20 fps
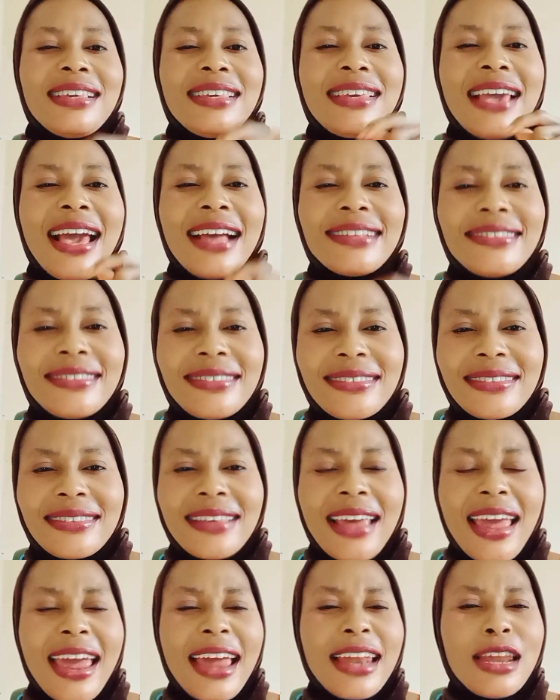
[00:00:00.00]
Get
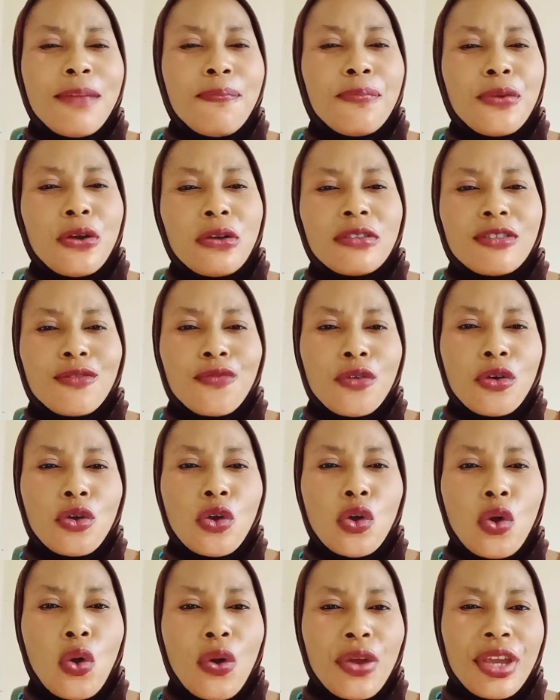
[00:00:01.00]
any beautiful
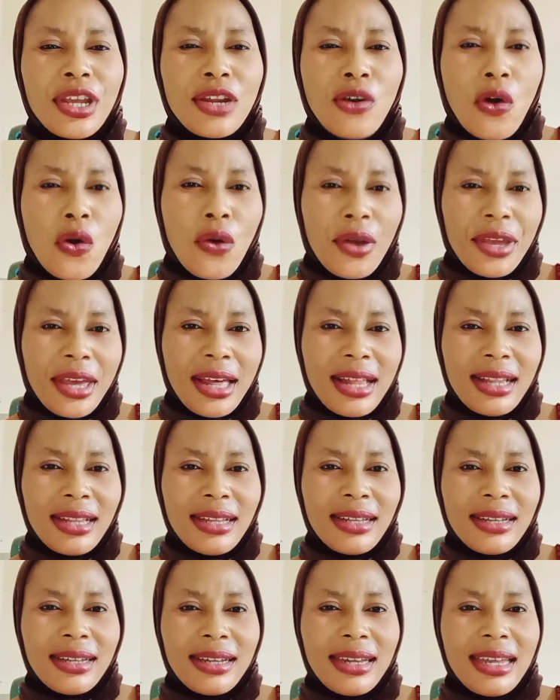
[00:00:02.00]
glowing oil,
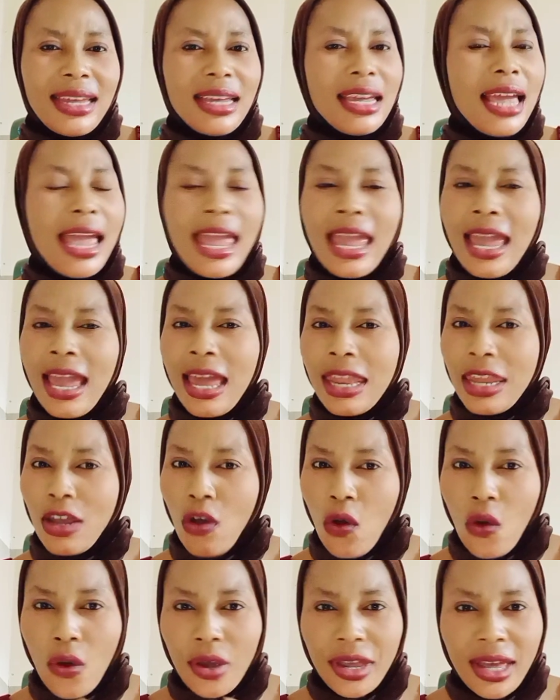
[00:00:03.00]
any
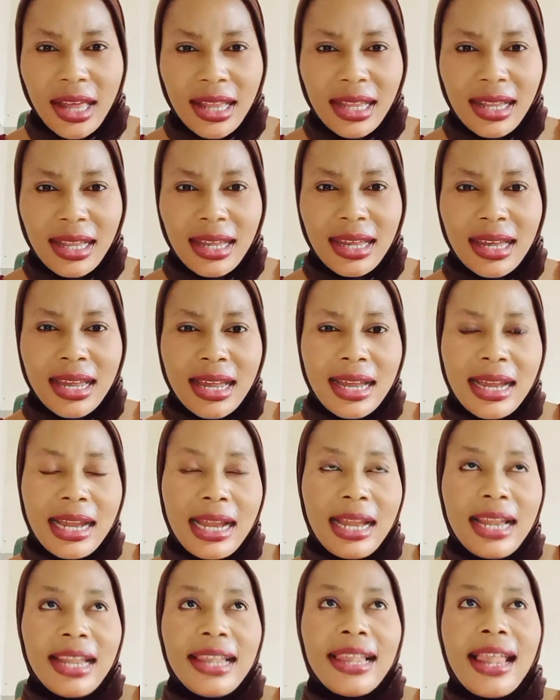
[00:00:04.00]
oil,
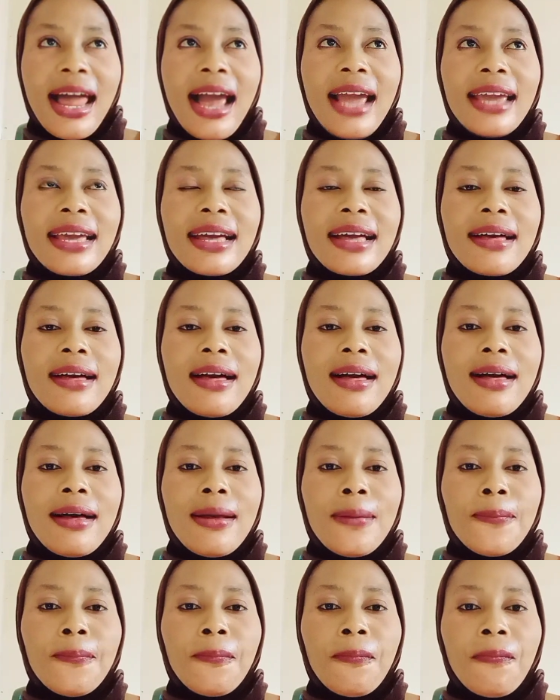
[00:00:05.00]
like
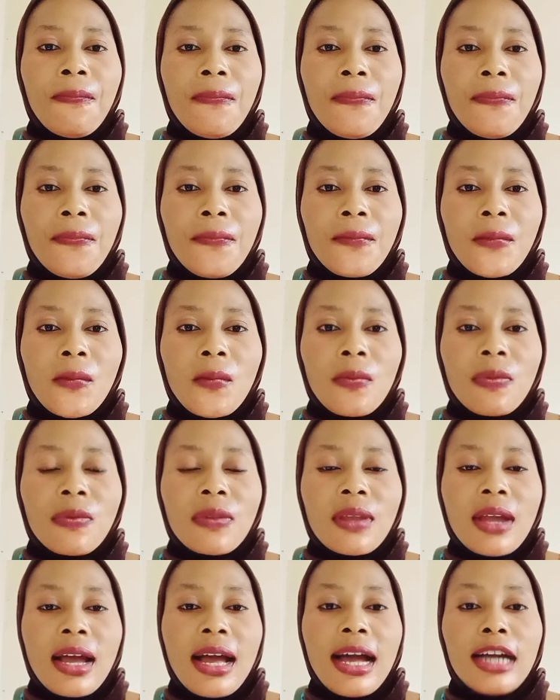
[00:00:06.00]

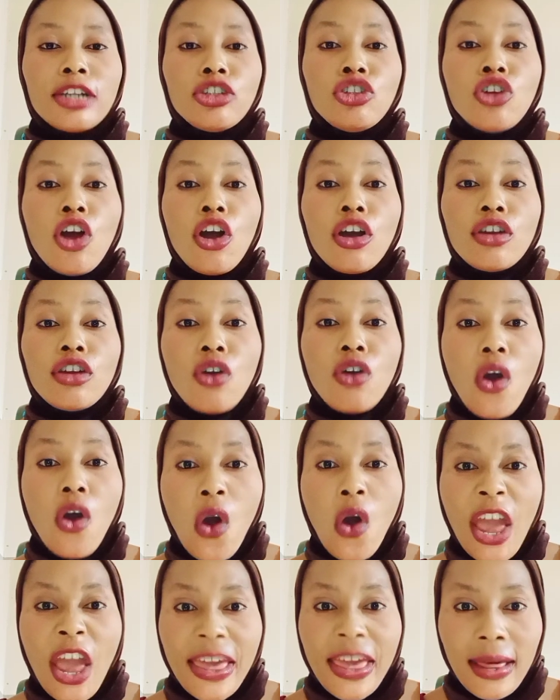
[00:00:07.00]
dodo
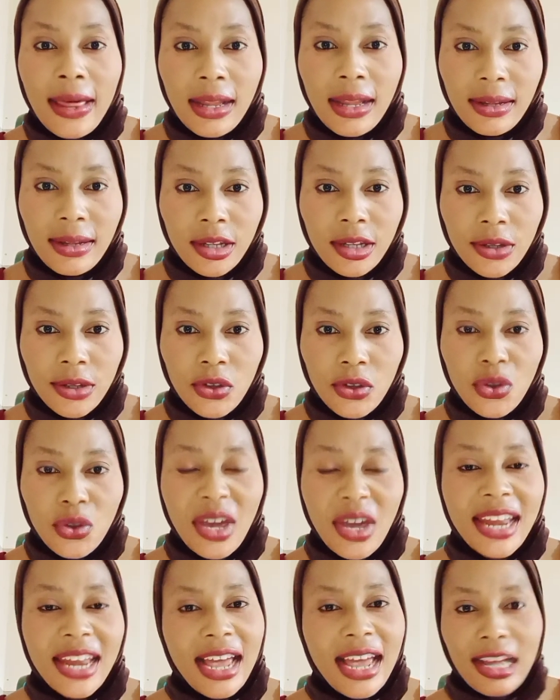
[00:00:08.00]
oil. You
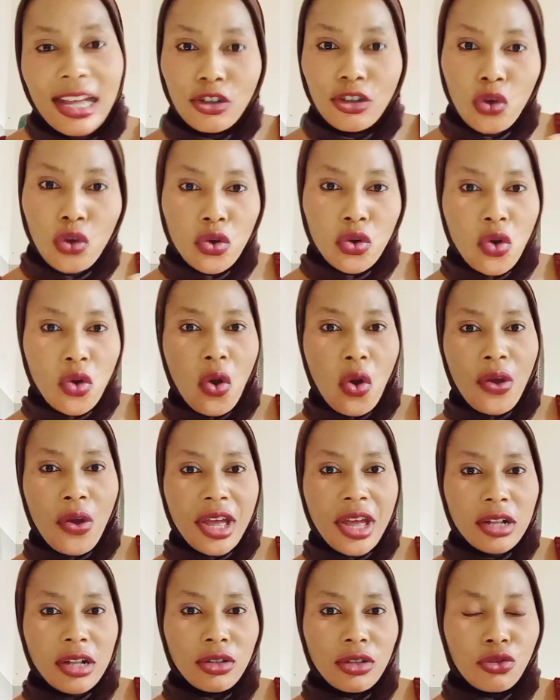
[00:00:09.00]
can add dodo
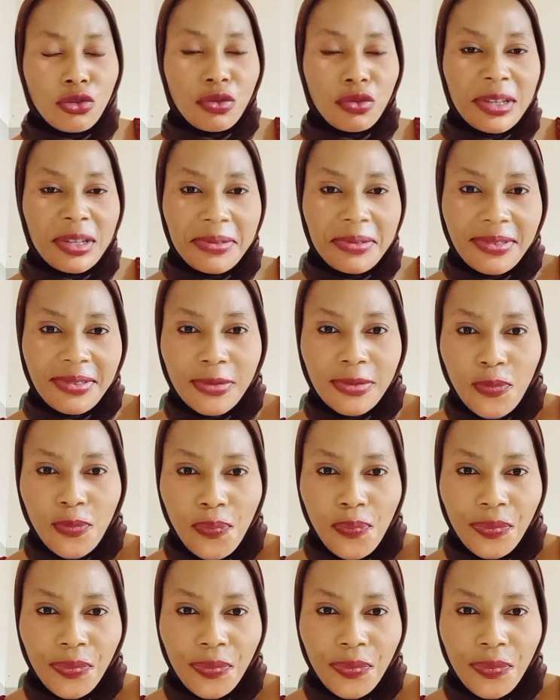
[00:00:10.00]
oil to this.